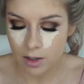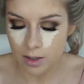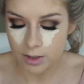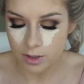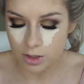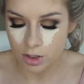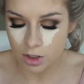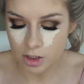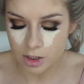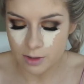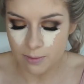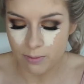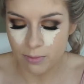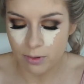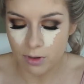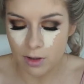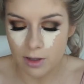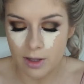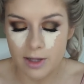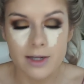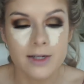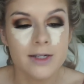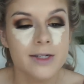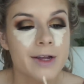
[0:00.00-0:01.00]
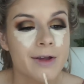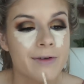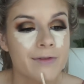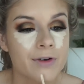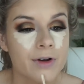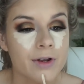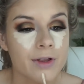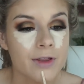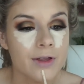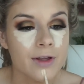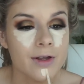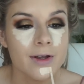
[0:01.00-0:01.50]
and just blend
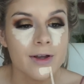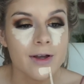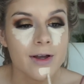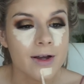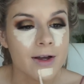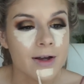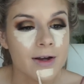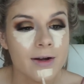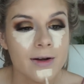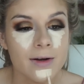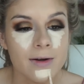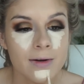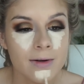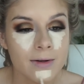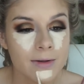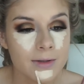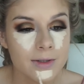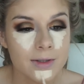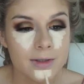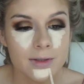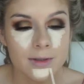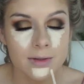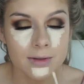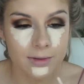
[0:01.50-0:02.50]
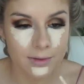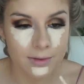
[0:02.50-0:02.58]
everything out.